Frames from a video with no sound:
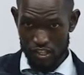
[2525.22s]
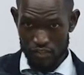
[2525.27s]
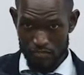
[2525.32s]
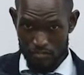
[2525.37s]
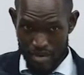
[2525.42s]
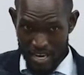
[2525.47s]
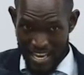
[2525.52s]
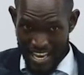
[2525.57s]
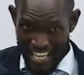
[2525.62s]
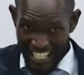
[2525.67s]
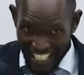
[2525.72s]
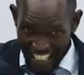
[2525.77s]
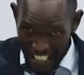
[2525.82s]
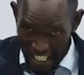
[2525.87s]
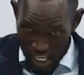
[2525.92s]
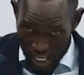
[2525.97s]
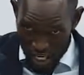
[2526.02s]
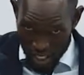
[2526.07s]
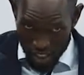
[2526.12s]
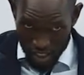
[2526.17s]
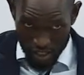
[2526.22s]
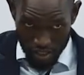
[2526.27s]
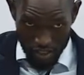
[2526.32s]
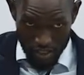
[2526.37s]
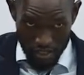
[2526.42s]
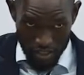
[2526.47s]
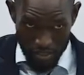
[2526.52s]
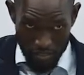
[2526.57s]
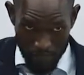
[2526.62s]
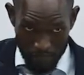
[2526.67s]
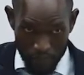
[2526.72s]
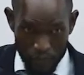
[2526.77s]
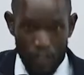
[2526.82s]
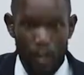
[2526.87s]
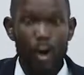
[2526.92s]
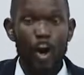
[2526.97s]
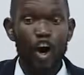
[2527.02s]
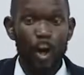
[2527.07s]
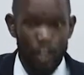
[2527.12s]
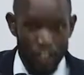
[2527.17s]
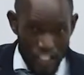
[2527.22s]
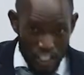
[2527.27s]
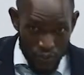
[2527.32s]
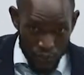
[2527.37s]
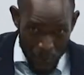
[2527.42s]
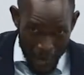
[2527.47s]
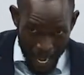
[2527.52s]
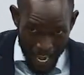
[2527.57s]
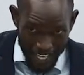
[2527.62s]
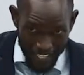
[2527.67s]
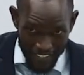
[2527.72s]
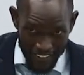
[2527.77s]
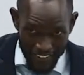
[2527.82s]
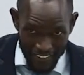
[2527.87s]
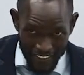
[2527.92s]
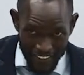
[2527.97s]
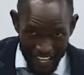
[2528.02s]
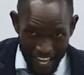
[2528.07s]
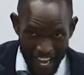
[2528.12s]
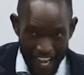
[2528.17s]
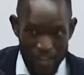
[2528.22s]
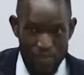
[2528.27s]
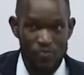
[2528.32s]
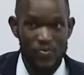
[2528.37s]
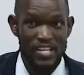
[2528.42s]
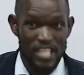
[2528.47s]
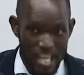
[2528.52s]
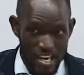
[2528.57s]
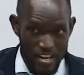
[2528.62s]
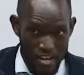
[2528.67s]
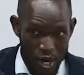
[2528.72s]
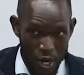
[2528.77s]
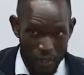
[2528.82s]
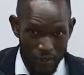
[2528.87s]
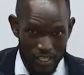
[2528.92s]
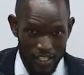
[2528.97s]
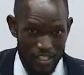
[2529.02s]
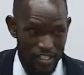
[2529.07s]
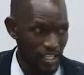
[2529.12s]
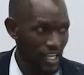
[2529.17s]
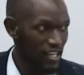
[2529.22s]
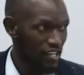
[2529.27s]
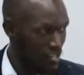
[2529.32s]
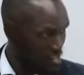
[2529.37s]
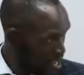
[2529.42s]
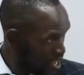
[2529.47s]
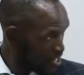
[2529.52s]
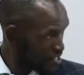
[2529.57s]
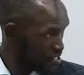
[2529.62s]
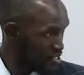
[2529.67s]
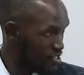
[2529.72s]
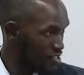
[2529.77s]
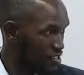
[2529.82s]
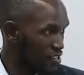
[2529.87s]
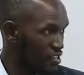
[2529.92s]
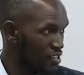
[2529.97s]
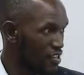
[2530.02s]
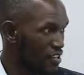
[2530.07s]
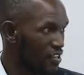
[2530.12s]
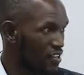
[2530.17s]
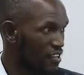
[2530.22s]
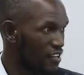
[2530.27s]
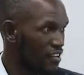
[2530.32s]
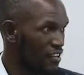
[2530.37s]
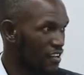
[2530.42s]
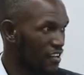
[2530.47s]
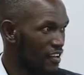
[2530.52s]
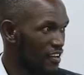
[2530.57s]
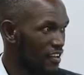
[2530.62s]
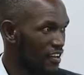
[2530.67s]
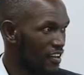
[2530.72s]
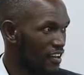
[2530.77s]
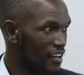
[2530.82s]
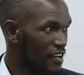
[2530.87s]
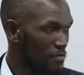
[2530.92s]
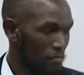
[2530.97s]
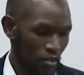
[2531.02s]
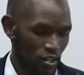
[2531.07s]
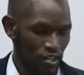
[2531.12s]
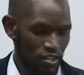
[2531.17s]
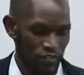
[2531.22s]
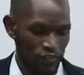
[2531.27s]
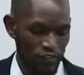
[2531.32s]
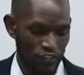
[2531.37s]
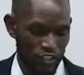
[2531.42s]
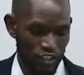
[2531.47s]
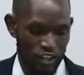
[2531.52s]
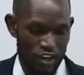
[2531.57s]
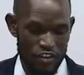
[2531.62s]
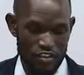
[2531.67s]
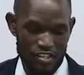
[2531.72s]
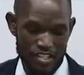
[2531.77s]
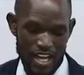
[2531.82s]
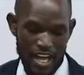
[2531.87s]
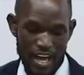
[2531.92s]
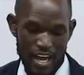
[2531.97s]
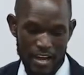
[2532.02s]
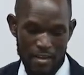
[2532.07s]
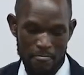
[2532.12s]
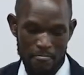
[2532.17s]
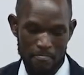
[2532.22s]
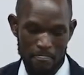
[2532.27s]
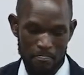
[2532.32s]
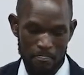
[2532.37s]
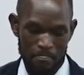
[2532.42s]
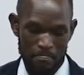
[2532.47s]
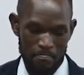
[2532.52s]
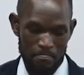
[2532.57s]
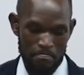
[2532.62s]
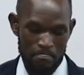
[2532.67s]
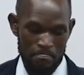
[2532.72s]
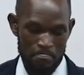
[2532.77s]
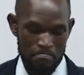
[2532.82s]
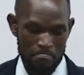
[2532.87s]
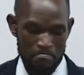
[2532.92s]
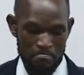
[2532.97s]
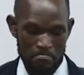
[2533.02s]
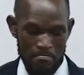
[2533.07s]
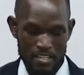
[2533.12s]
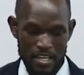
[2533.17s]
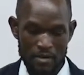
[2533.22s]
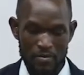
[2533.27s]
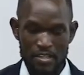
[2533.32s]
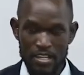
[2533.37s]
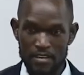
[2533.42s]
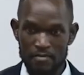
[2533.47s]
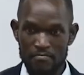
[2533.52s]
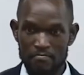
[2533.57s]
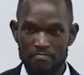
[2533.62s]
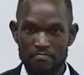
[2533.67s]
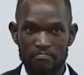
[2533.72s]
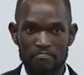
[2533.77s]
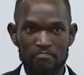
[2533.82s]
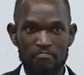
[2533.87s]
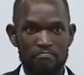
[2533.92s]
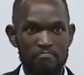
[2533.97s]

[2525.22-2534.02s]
has been here all this while and we didn't know it? Like, yes. Because for a long time, some of them